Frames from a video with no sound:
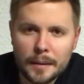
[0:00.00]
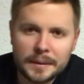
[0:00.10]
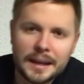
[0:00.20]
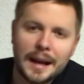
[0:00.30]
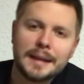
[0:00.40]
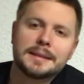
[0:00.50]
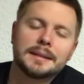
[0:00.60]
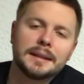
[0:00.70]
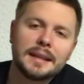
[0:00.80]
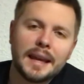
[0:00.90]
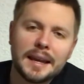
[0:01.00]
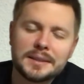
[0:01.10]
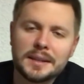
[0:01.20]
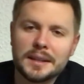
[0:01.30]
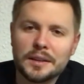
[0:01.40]
constantly
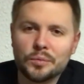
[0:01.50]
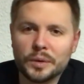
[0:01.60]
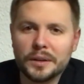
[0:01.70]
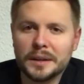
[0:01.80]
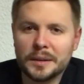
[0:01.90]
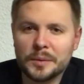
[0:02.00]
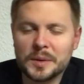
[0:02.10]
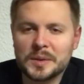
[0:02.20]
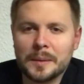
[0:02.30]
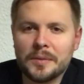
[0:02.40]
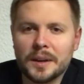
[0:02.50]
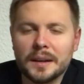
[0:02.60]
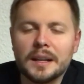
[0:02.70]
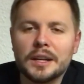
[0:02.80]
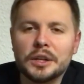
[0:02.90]
casting and then reeling in with the same thing,
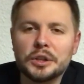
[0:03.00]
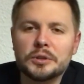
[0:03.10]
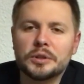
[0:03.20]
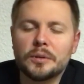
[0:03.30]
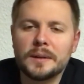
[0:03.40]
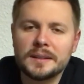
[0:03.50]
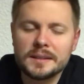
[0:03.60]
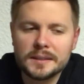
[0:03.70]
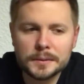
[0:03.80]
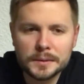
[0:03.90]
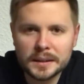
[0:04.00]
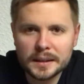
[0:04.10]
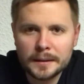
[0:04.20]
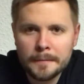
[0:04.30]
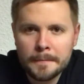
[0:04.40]
you're going to get